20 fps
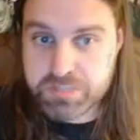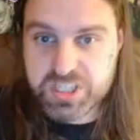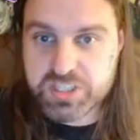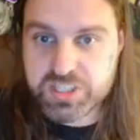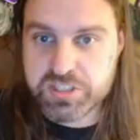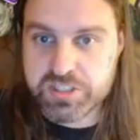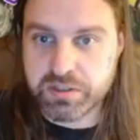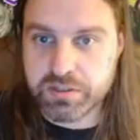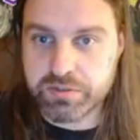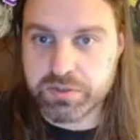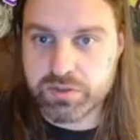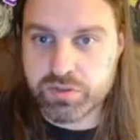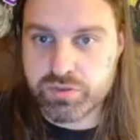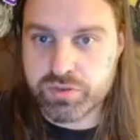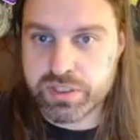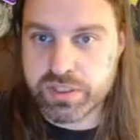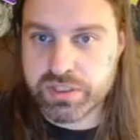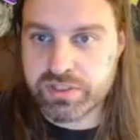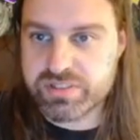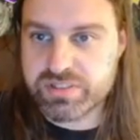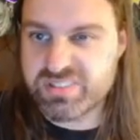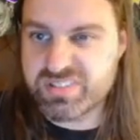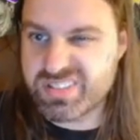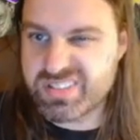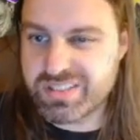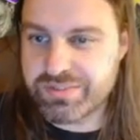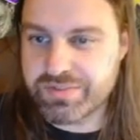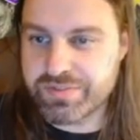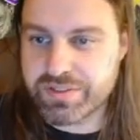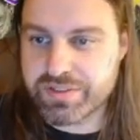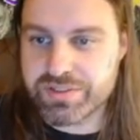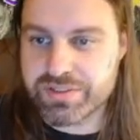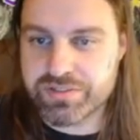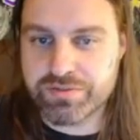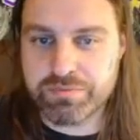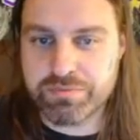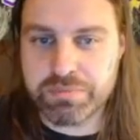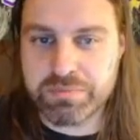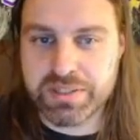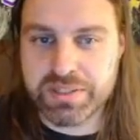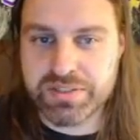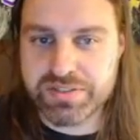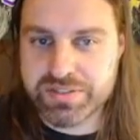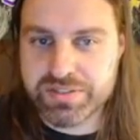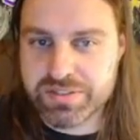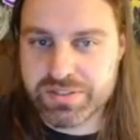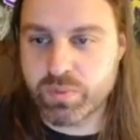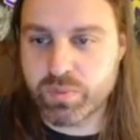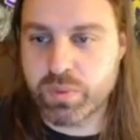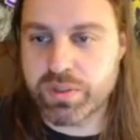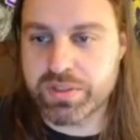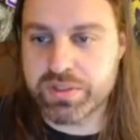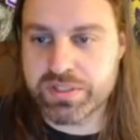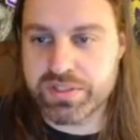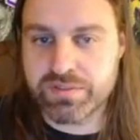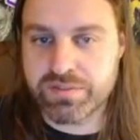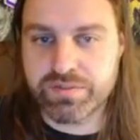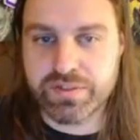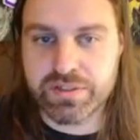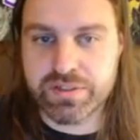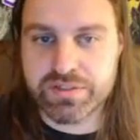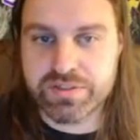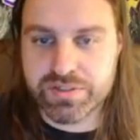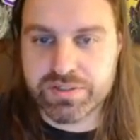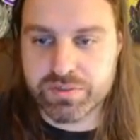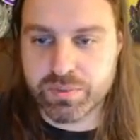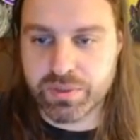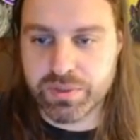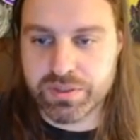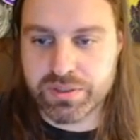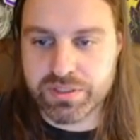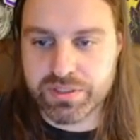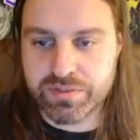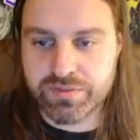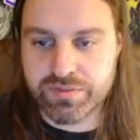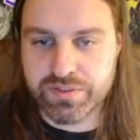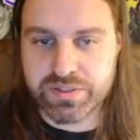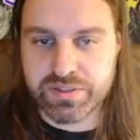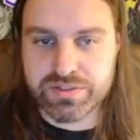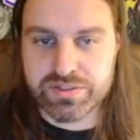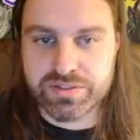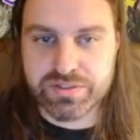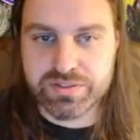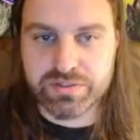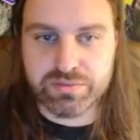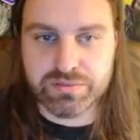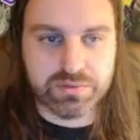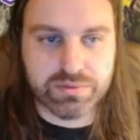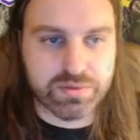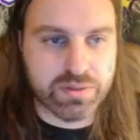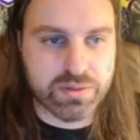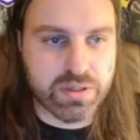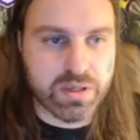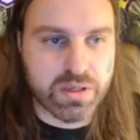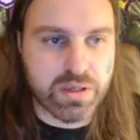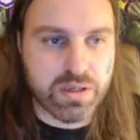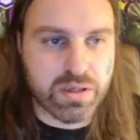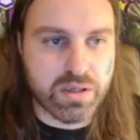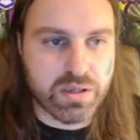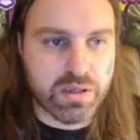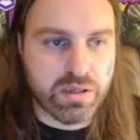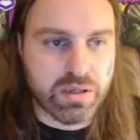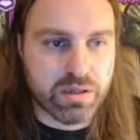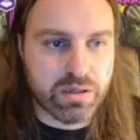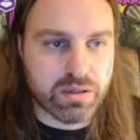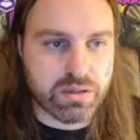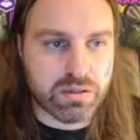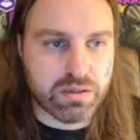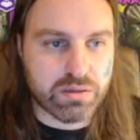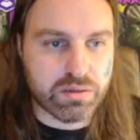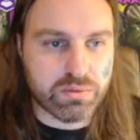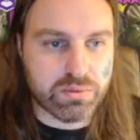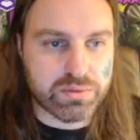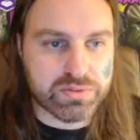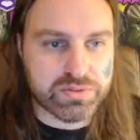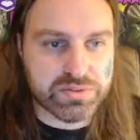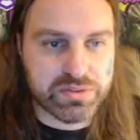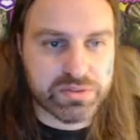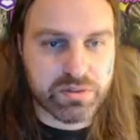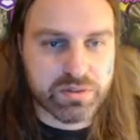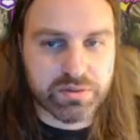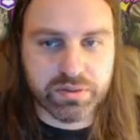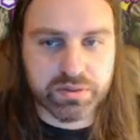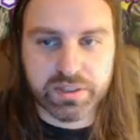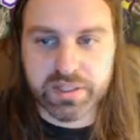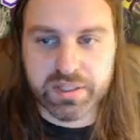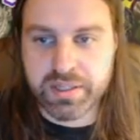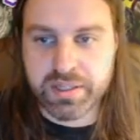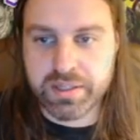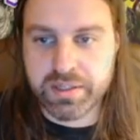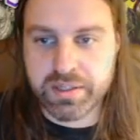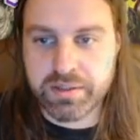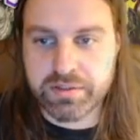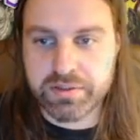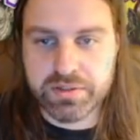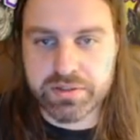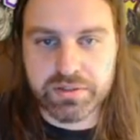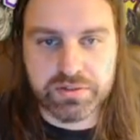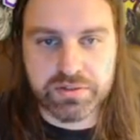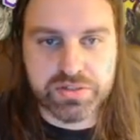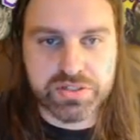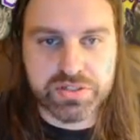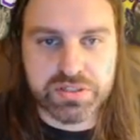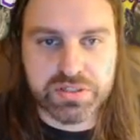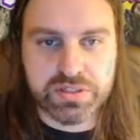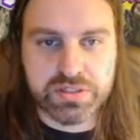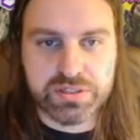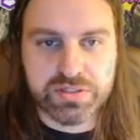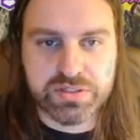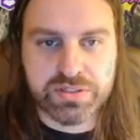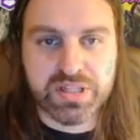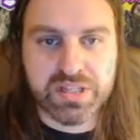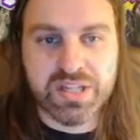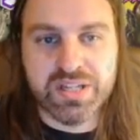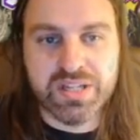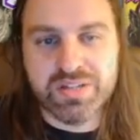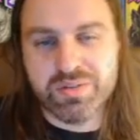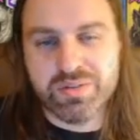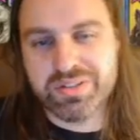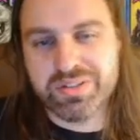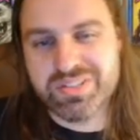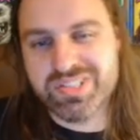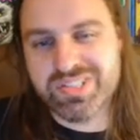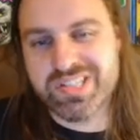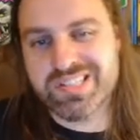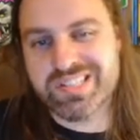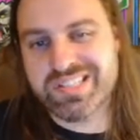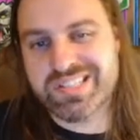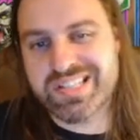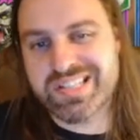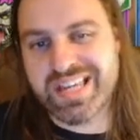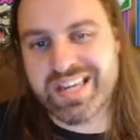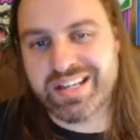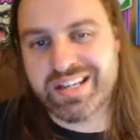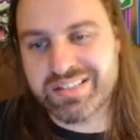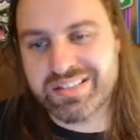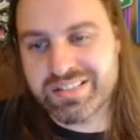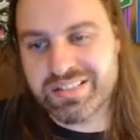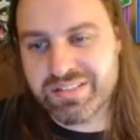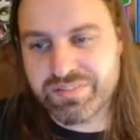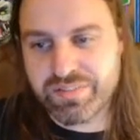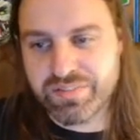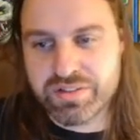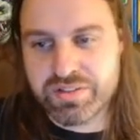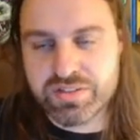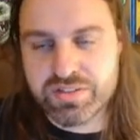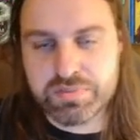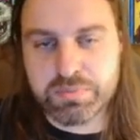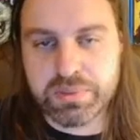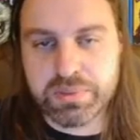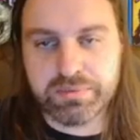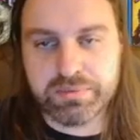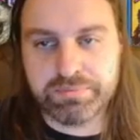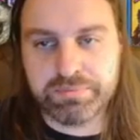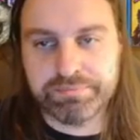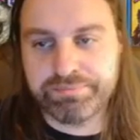the Drakes, defensive based, you want defense, you want defense. There's the other gal. Here she is. Look, she has attack and defense, but